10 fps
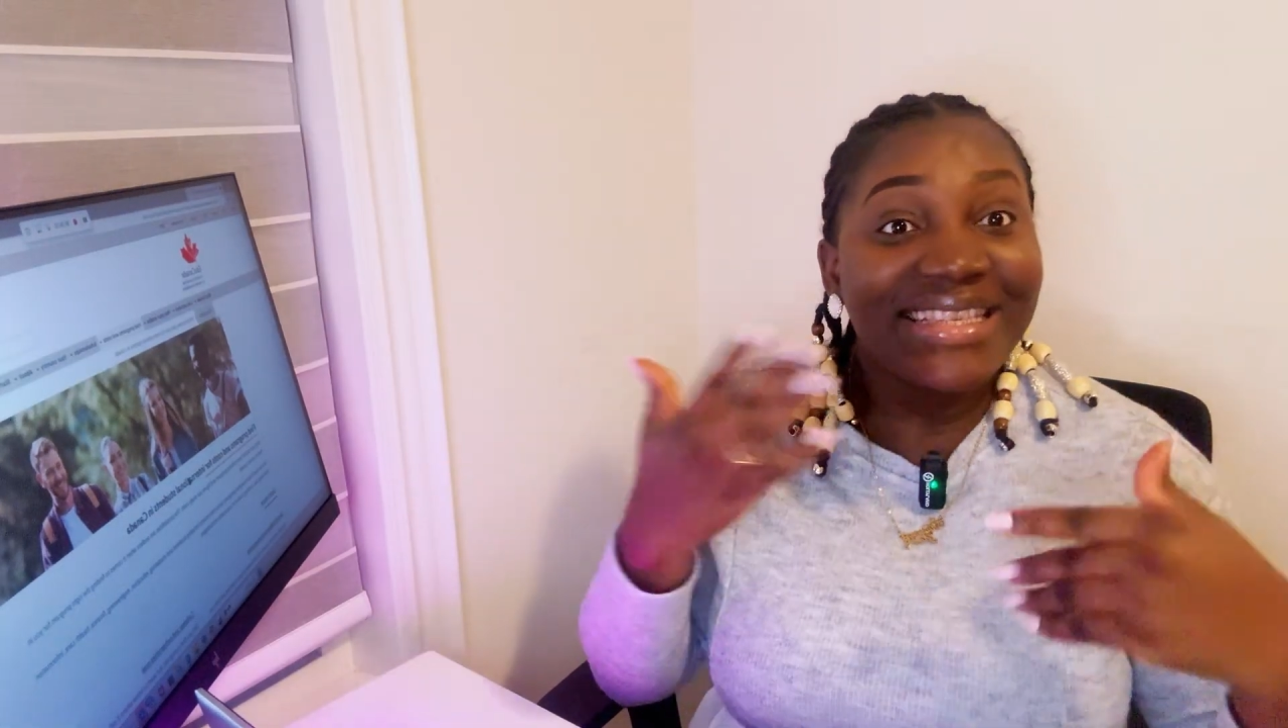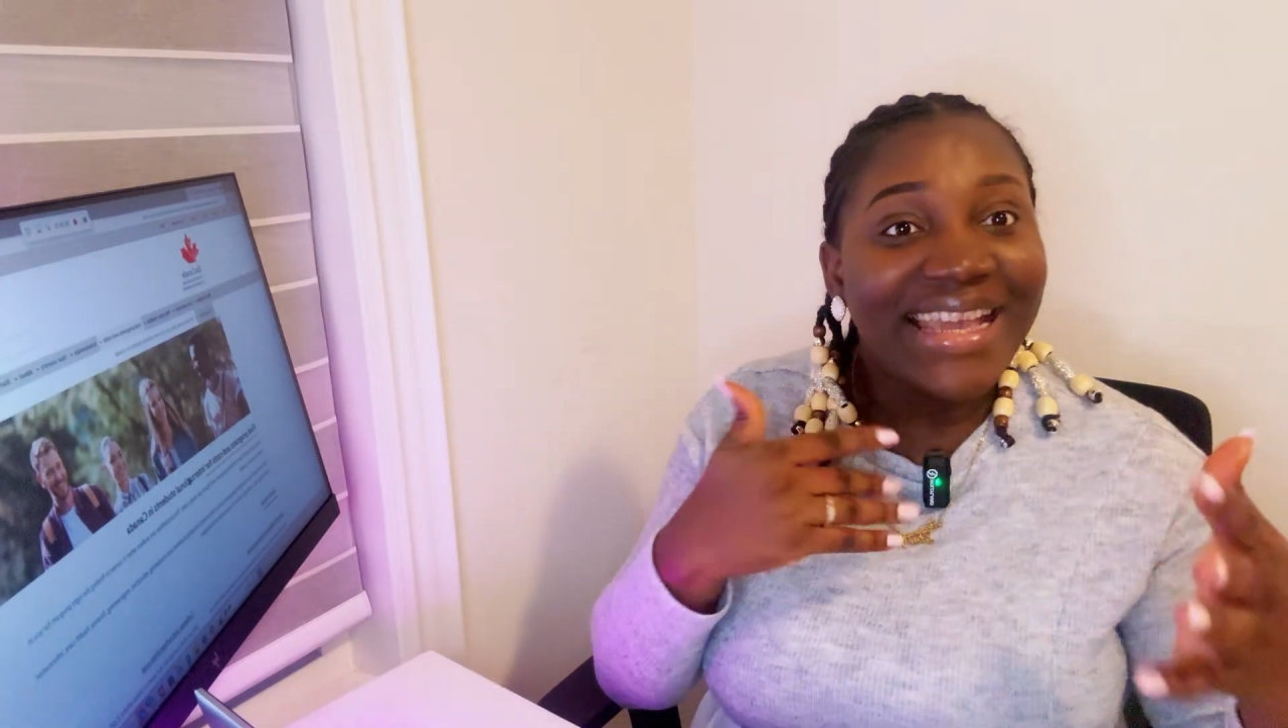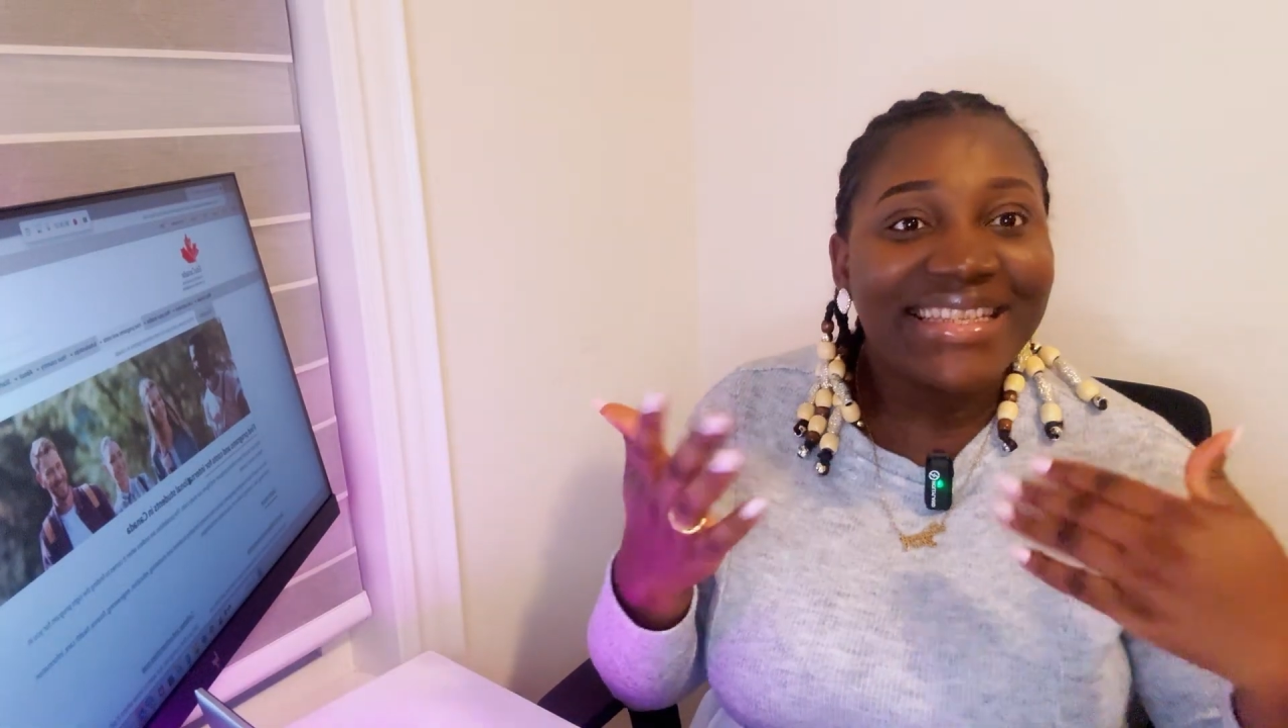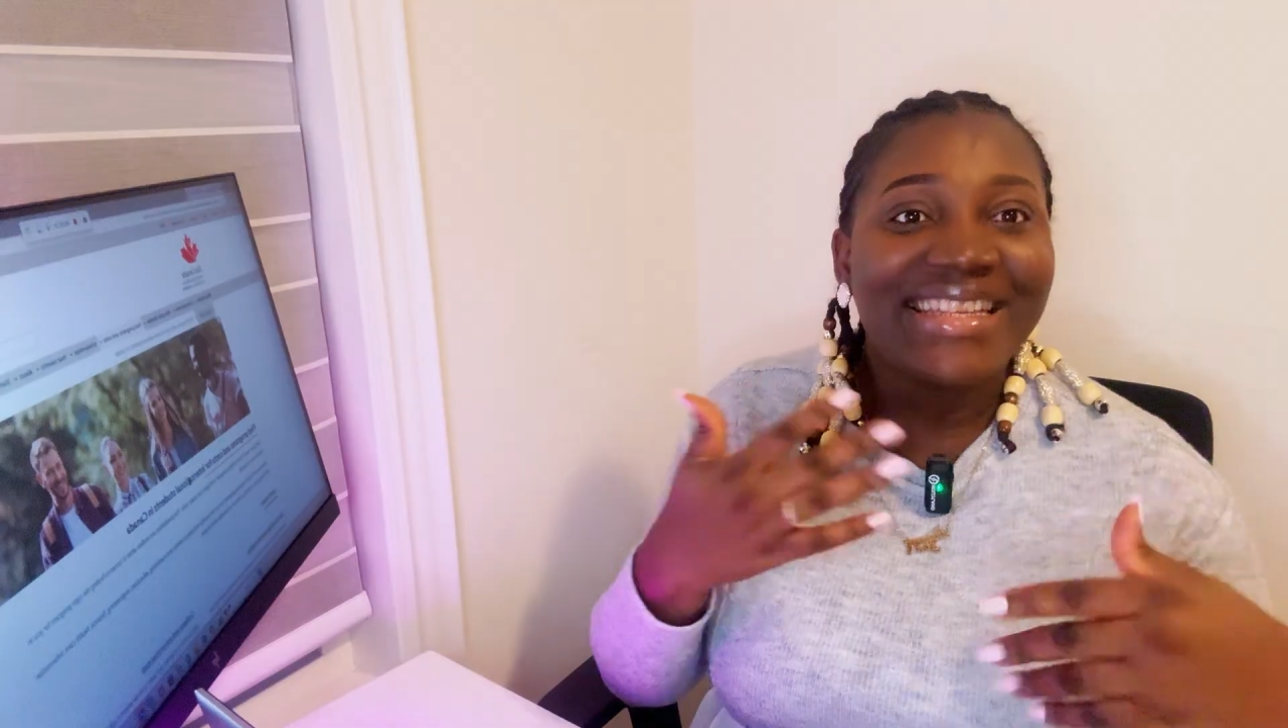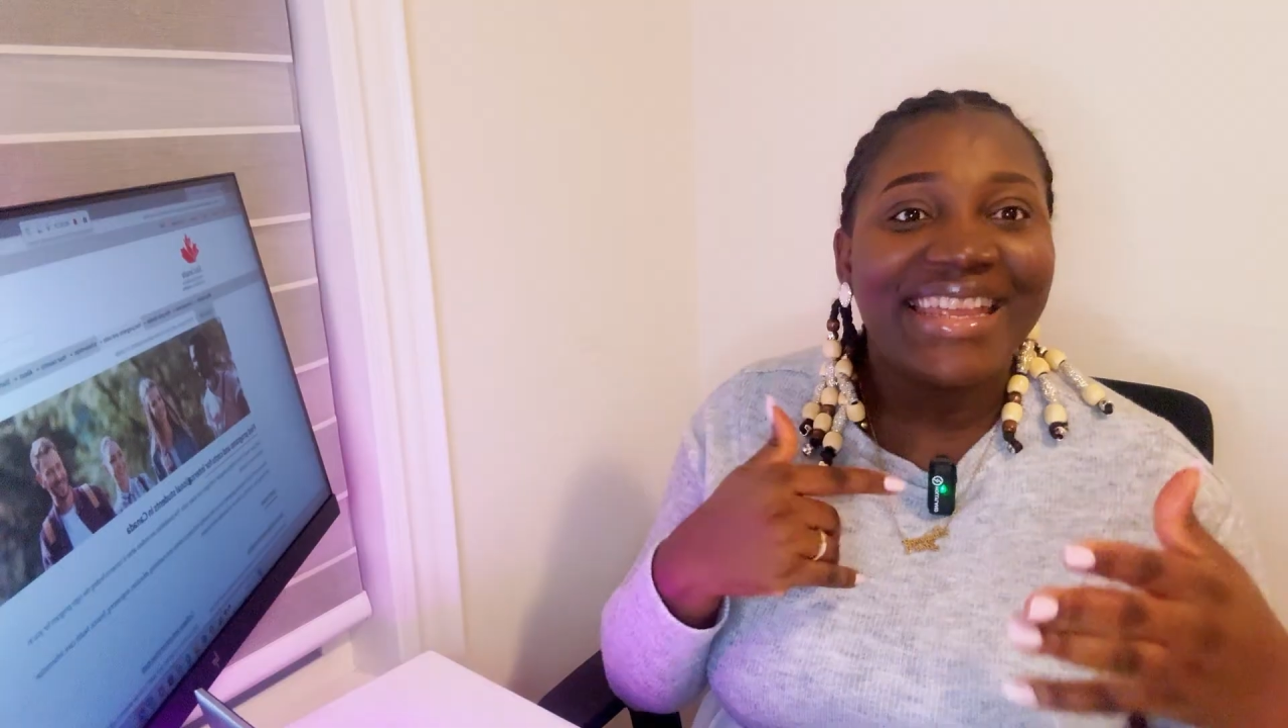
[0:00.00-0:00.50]

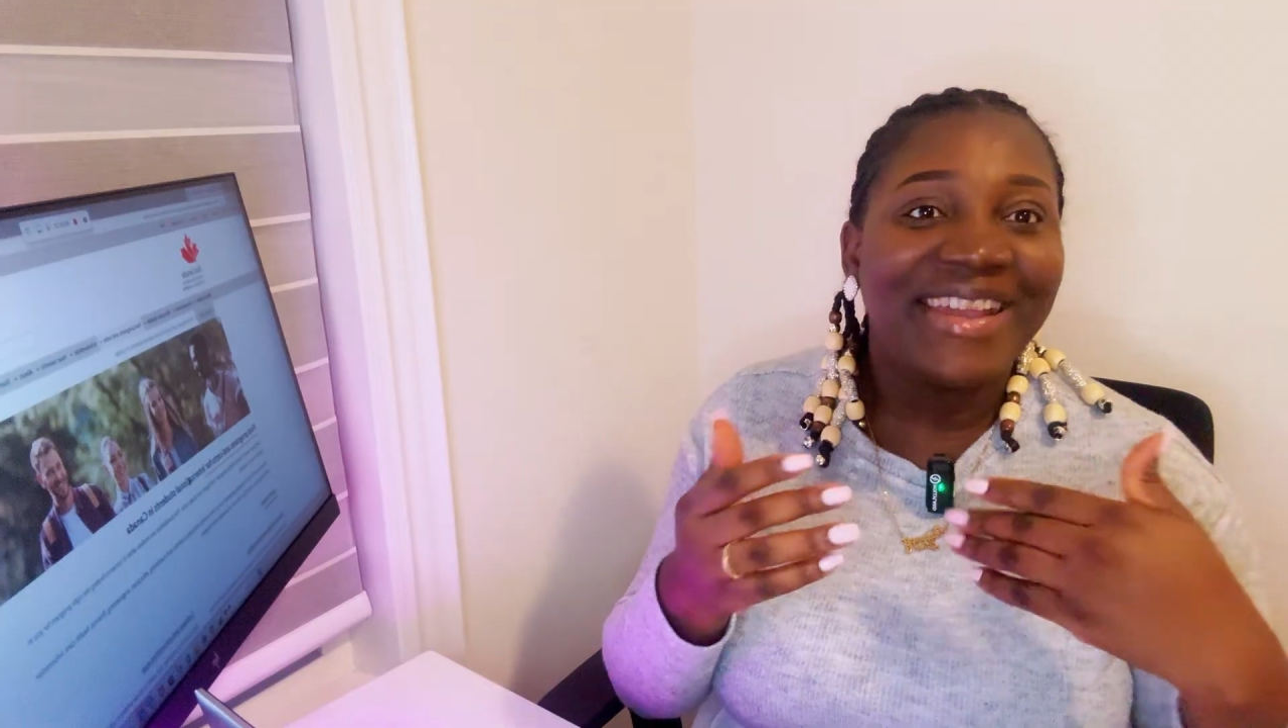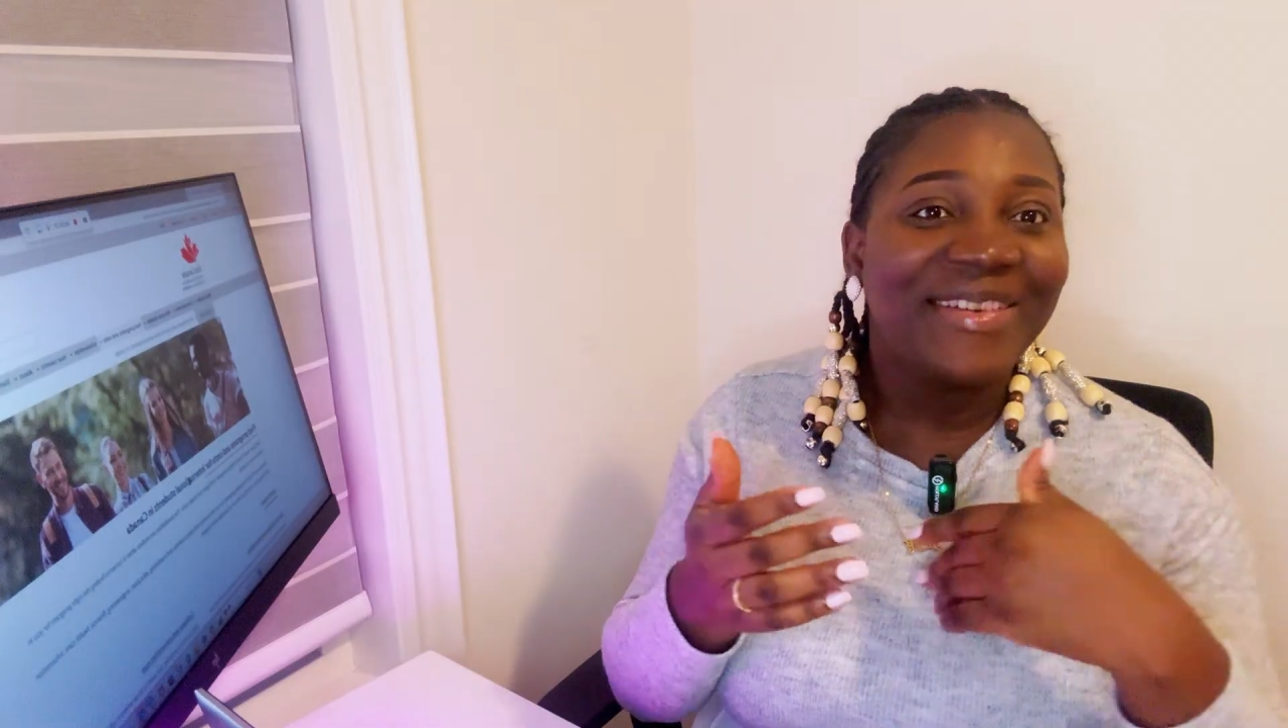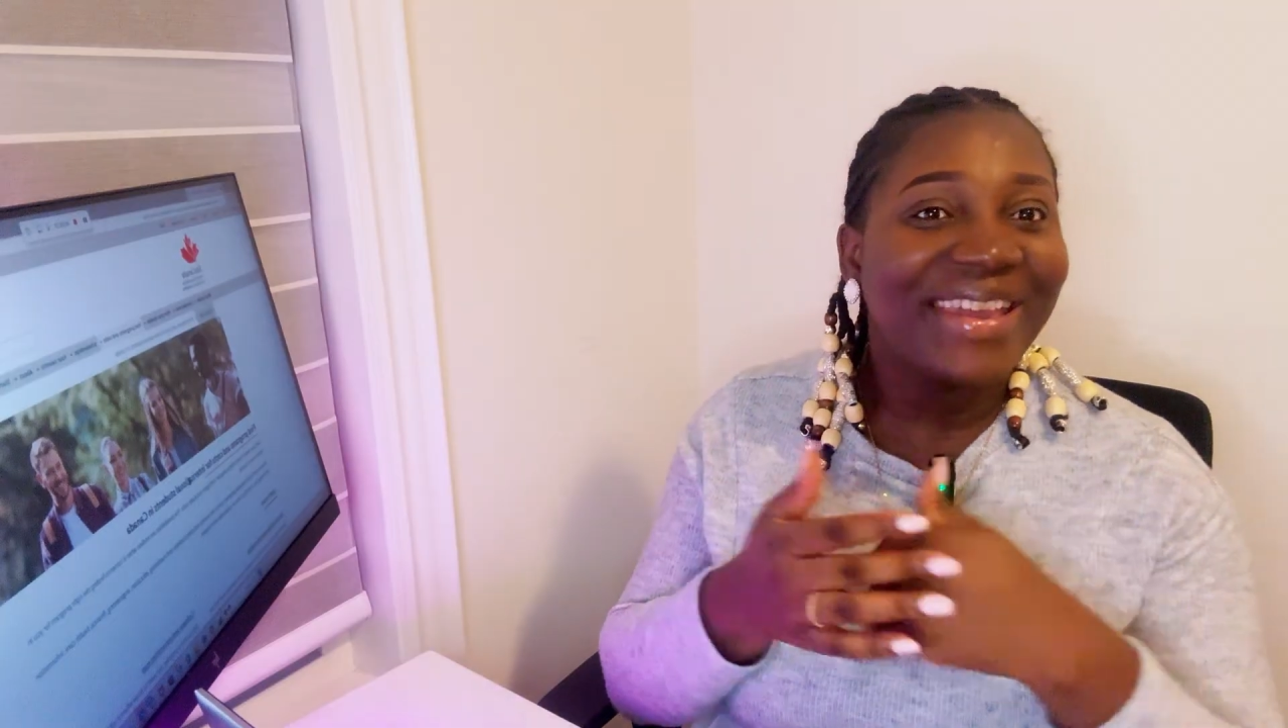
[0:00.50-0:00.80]
get in here.